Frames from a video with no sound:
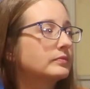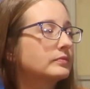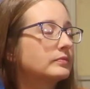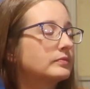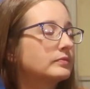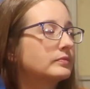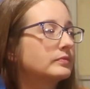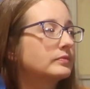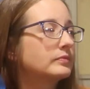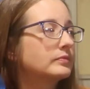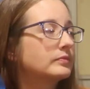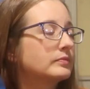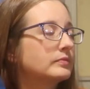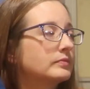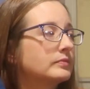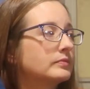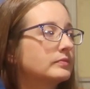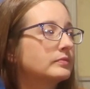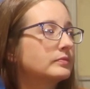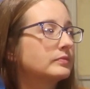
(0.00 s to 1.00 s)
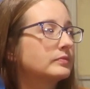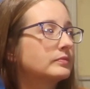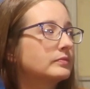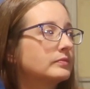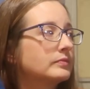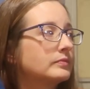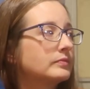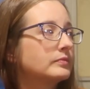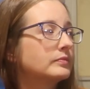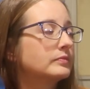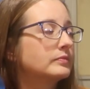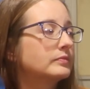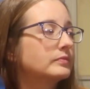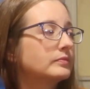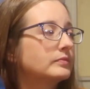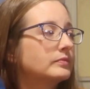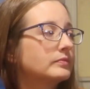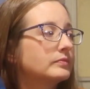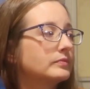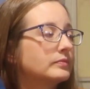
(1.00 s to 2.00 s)

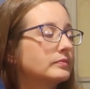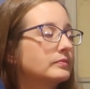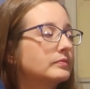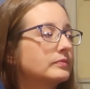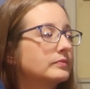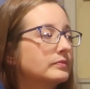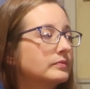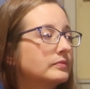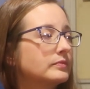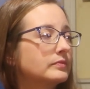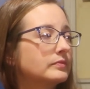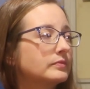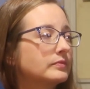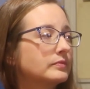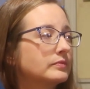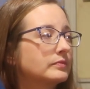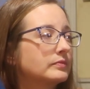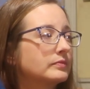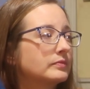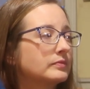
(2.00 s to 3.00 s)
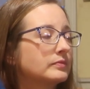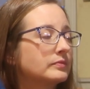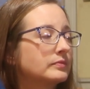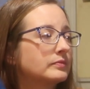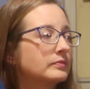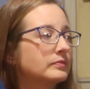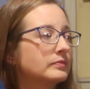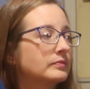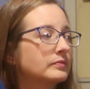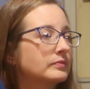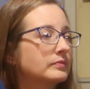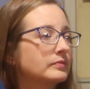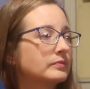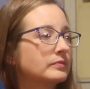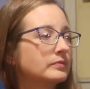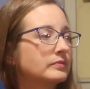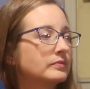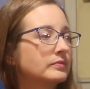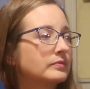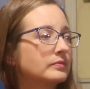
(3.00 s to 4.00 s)

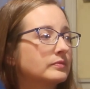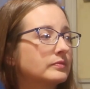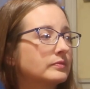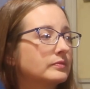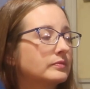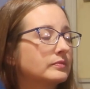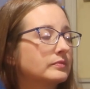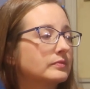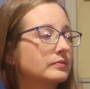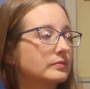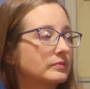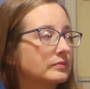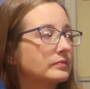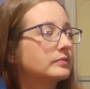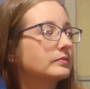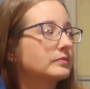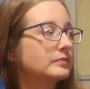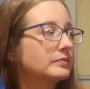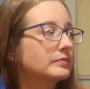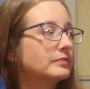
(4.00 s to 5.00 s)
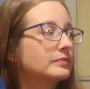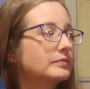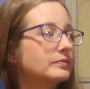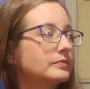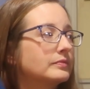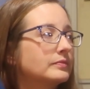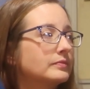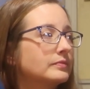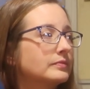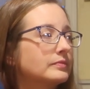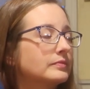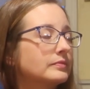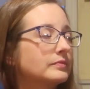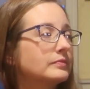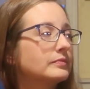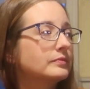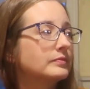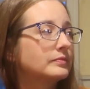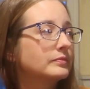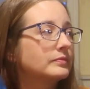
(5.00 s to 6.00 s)

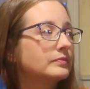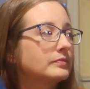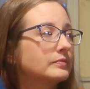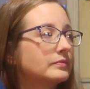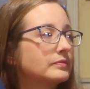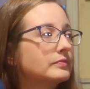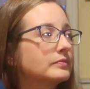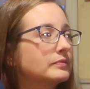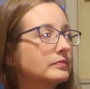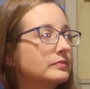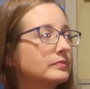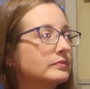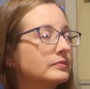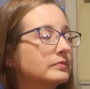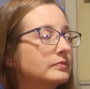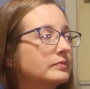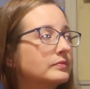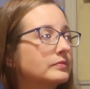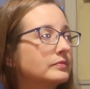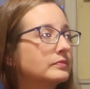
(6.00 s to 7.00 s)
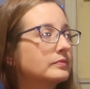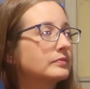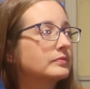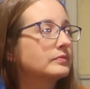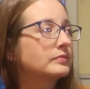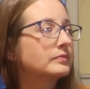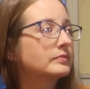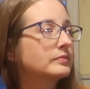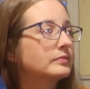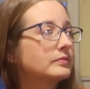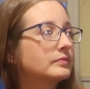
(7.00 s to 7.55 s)
No words are spoken by the person on screen.